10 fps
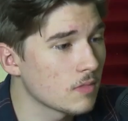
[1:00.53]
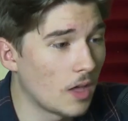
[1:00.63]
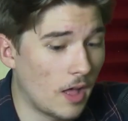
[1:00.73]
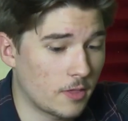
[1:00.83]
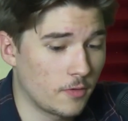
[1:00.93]

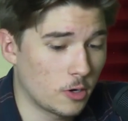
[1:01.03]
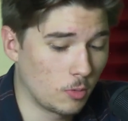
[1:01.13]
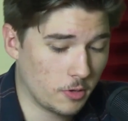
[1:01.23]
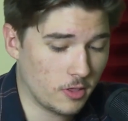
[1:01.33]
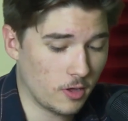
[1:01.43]
that's very
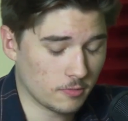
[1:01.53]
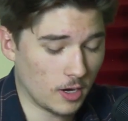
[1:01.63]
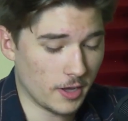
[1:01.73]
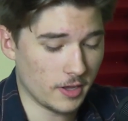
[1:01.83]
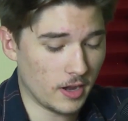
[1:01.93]
well said,
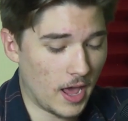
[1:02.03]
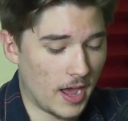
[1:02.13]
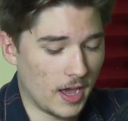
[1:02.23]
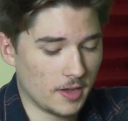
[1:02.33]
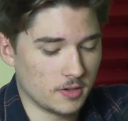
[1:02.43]
Ryan.
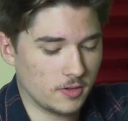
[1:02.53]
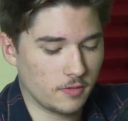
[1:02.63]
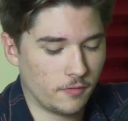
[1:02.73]
And